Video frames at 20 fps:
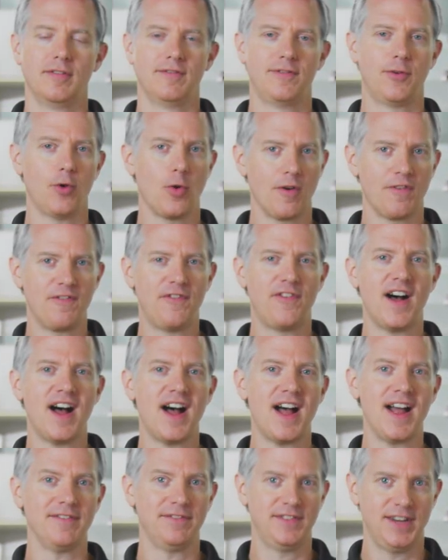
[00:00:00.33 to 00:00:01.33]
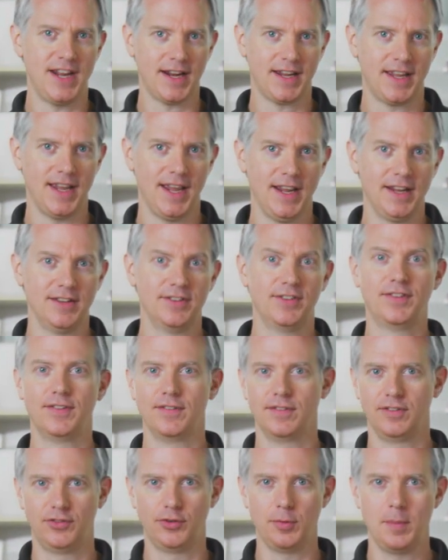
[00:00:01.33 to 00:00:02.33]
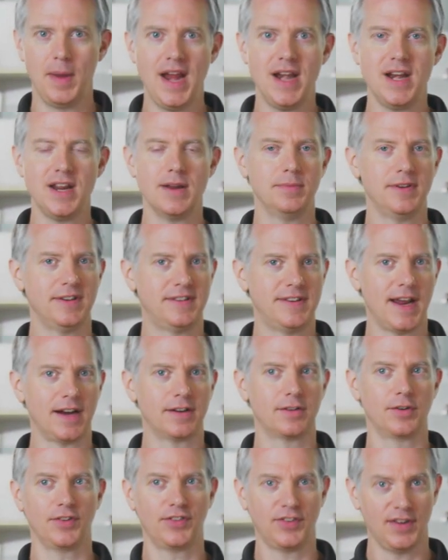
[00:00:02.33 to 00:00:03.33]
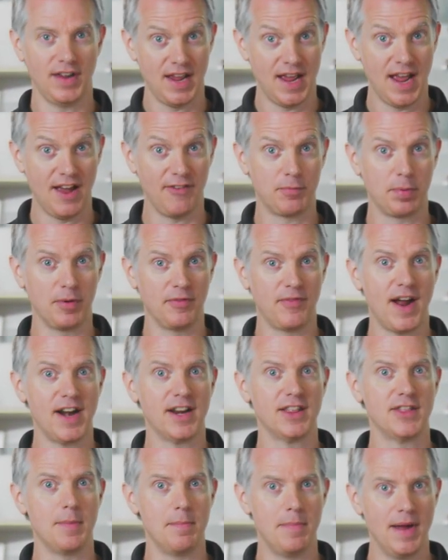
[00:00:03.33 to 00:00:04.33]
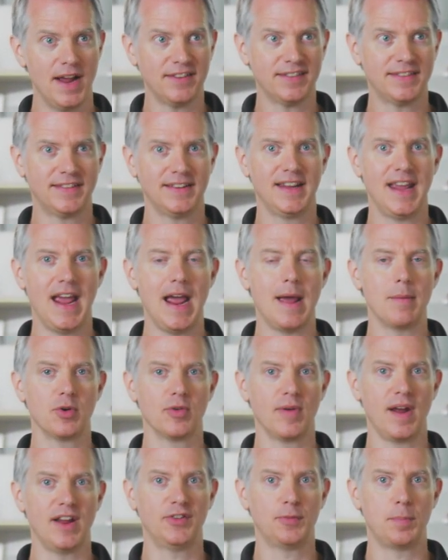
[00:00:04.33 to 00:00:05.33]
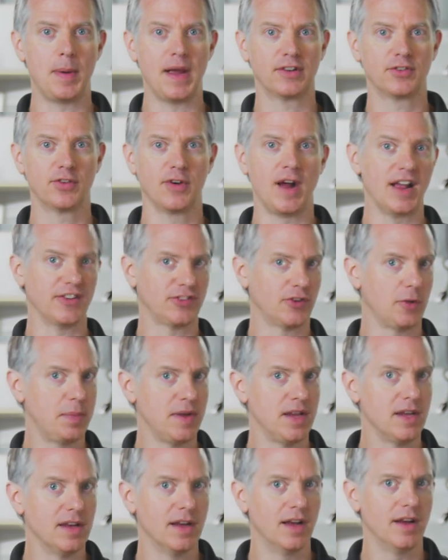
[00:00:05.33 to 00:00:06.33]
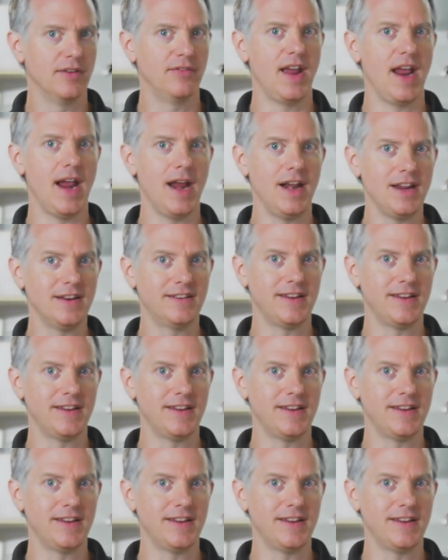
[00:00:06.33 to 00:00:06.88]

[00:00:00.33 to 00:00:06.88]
For five decades, germanium detectors have provided the best gamma ray spectroscopy of any